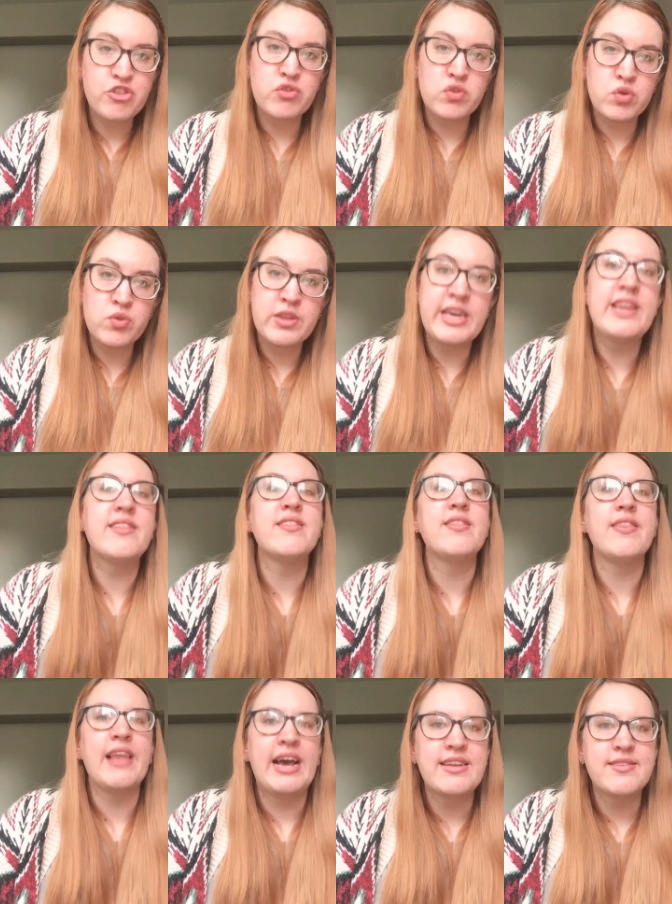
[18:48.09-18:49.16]
truly
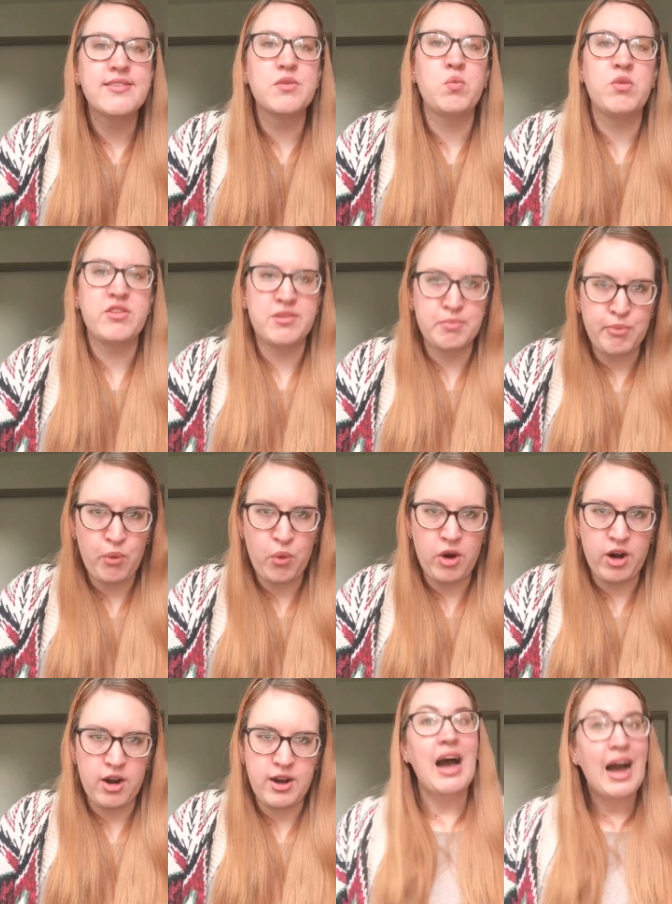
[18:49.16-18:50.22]
less was
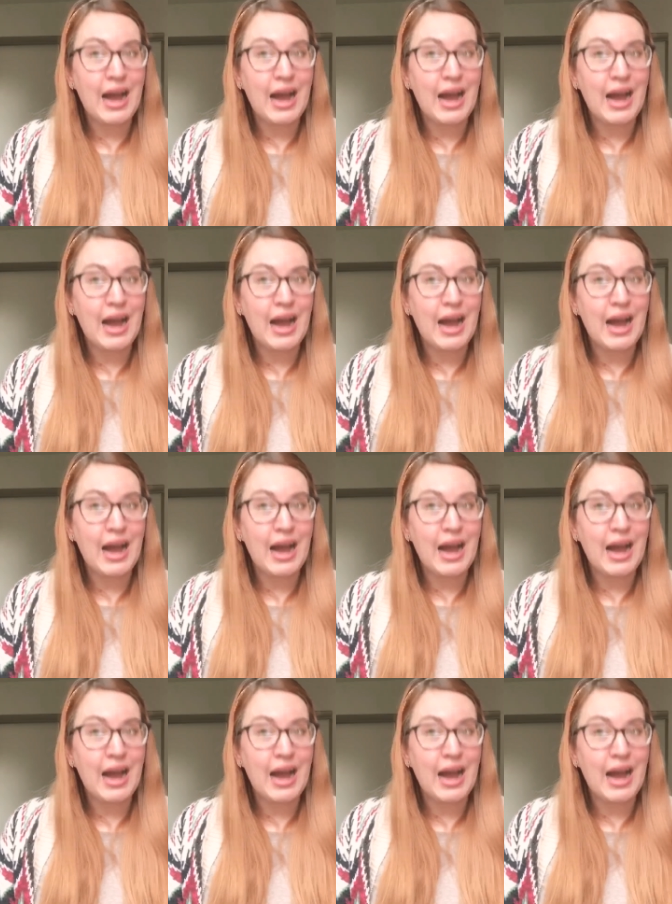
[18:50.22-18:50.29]
more.